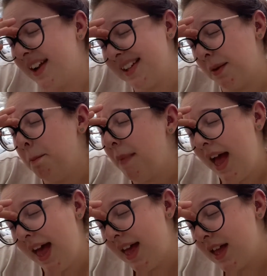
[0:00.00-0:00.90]
is a
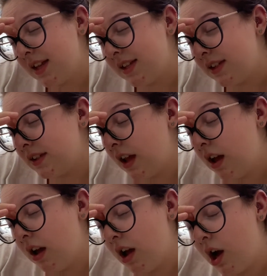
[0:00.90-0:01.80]
mess.
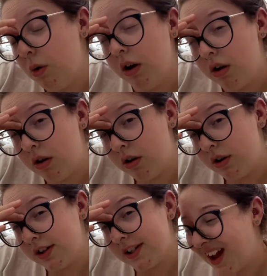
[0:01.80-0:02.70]
Oh
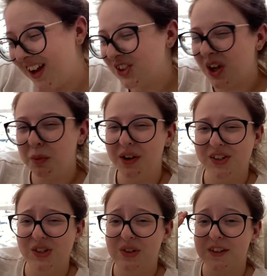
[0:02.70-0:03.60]
lord. I just kind of wanted
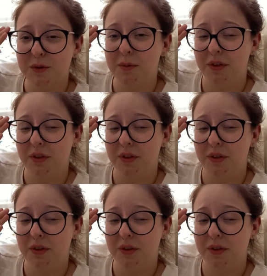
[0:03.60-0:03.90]
to do this one when the